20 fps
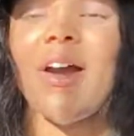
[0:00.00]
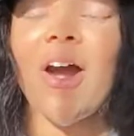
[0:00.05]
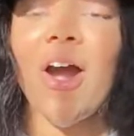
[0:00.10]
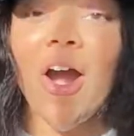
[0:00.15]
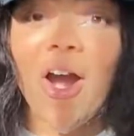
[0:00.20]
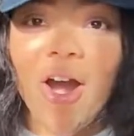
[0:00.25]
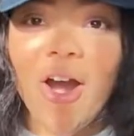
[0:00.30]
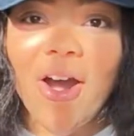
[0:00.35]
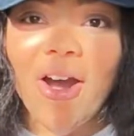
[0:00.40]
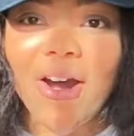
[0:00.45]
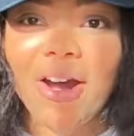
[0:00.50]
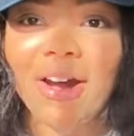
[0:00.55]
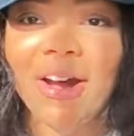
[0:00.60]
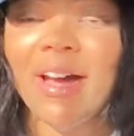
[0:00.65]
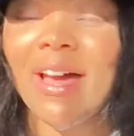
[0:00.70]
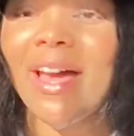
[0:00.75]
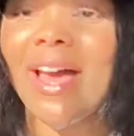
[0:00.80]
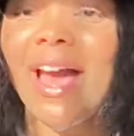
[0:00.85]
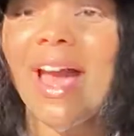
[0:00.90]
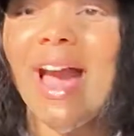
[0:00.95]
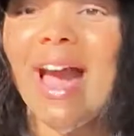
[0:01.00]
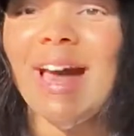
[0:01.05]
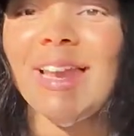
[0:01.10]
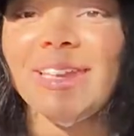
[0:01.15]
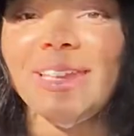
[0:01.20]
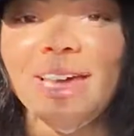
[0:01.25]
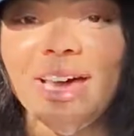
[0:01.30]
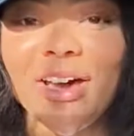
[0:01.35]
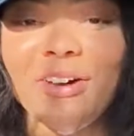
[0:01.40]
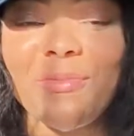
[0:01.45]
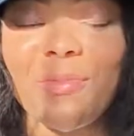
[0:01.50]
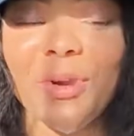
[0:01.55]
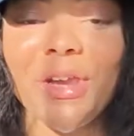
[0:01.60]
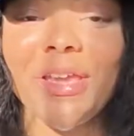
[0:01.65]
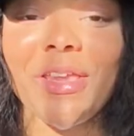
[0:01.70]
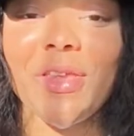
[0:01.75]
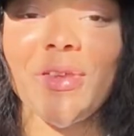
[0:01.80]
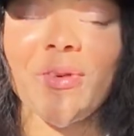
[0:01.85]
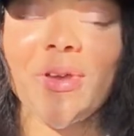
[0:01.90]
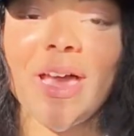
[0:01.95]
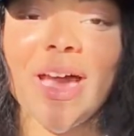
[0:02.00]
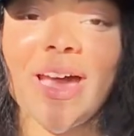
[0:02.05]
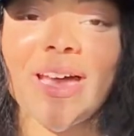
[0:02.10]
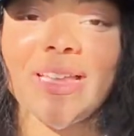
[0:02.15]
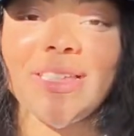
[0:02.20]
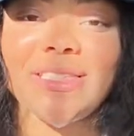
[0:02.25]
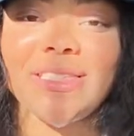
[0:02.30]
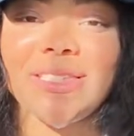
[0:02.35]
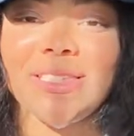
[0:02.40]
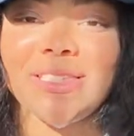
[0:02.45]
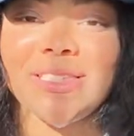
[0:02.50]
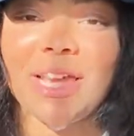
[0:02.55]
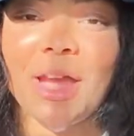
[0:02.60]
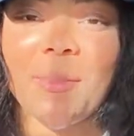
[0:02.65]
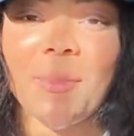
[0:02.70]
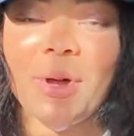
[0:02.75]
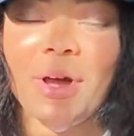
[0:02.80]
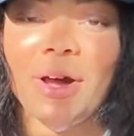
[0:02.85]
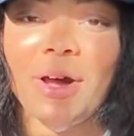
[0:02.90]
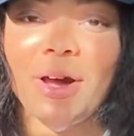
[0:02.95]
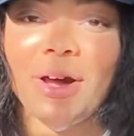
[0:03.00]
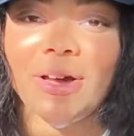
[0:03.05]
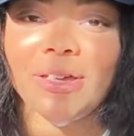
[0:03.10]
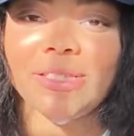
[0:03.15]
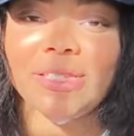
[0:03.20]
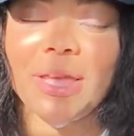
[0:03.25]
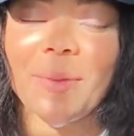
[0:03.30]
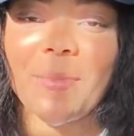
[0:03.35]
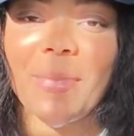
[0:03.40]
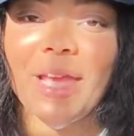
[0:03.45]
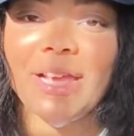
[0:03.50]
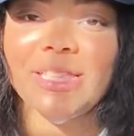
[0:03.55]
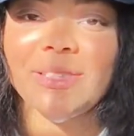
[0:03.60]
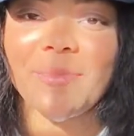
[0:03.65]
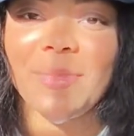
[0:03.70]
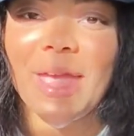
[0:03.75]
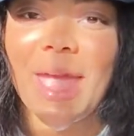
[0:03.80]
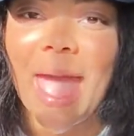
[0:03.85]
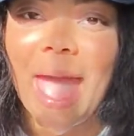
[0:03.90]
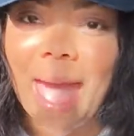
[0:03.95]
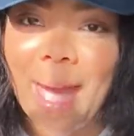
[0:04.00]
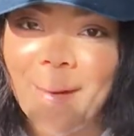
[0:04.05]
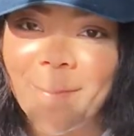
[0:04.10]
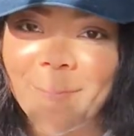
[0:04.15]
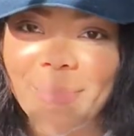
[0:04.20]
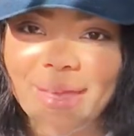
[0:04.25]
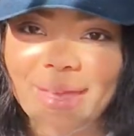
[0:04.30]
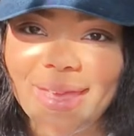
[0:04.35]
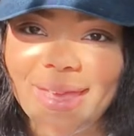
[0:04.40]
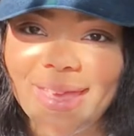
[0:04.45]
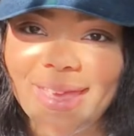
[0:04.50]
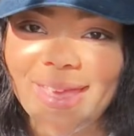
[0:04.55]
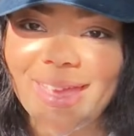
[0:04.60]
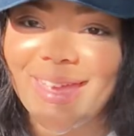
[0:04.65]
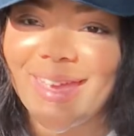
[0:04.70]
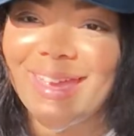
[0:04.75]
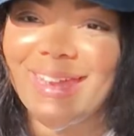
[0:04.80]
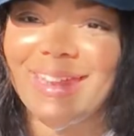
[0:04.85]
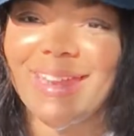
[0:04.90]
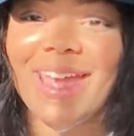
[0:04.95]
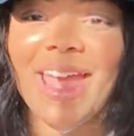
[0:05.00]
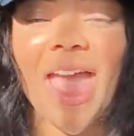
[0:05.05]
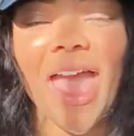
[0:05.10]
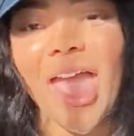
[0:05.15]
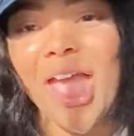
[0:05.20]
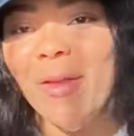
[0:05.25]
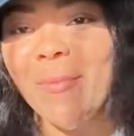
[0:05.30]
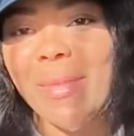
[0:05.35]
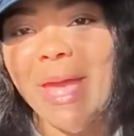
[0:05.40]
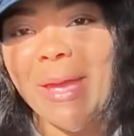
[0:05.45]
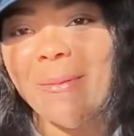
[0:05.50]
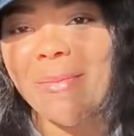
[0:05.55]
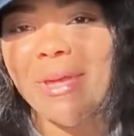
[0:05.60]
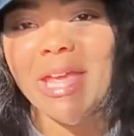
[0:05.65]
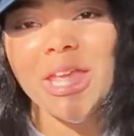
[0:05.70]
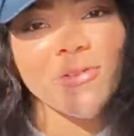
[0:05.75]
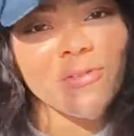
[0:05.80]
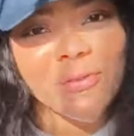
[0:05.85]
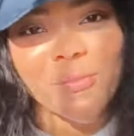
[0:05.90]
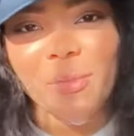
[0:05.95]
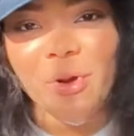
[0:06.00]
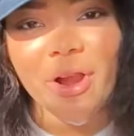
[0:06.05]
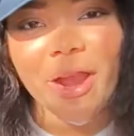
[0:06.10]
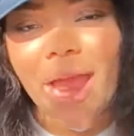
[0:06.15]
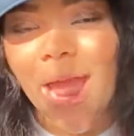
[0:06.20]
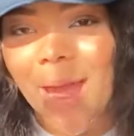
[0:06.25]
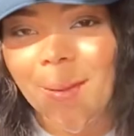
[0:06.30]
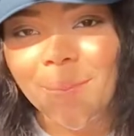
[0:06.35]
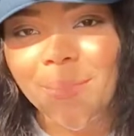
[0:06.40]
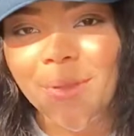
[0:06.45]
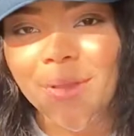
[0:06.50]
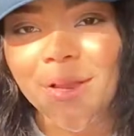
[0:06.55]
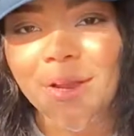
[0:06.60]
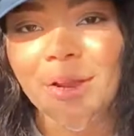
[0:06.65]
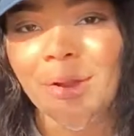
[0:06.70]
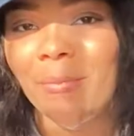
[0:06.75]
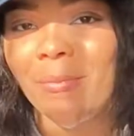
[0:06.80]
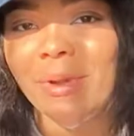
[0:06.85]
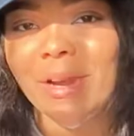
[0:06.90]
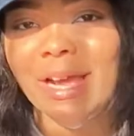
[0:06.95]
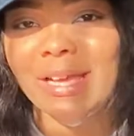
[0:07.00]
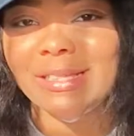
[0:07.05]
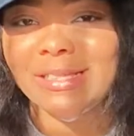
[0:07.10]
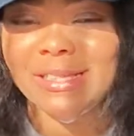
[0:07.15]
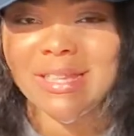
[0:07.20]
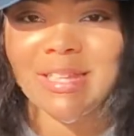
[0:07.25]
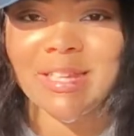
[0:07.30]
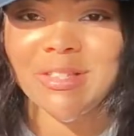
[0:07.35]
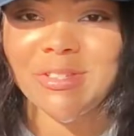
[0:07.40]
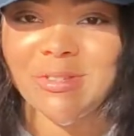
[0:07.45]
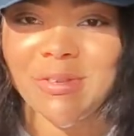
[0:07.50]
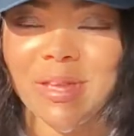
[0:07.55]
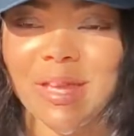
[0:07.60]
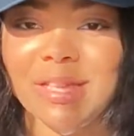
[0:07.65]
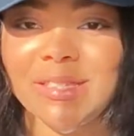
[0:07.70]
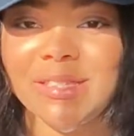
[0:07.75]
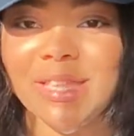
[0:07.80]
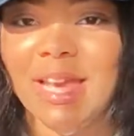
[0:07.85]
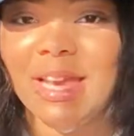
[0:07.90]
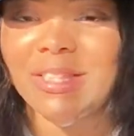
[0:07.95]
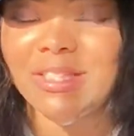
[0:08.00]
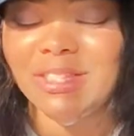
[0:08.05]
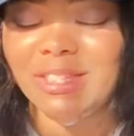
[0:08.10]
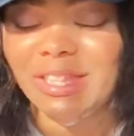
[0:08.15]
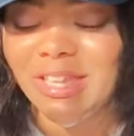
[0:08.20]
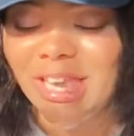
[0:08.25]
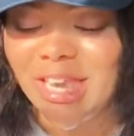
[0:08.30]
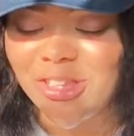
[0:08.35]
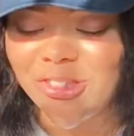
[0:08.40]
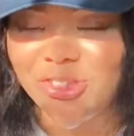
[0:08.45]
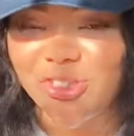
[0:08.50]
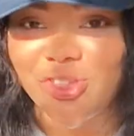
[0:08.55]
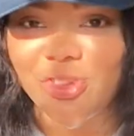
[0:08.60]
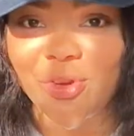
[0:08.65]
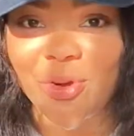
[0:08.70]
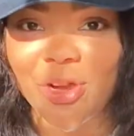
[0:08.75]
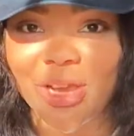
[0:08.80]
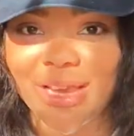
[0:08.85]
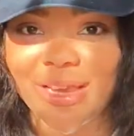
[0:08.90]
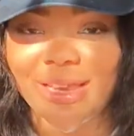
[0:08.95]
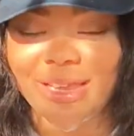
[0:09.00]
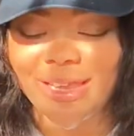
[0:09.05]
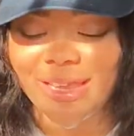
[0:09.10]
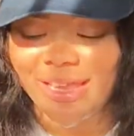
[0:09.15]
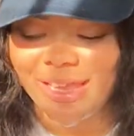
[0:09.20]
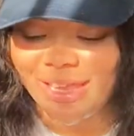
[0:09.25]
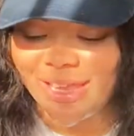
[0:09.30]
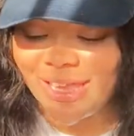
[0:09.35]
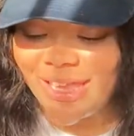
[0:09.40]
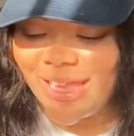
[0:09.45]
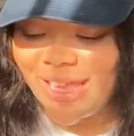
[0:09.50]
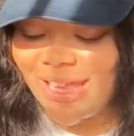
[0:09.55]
haul. I love bringing you guys these type of hauls. It makes me happy and it made me even more happier when I seen that you guys actually enjoyed it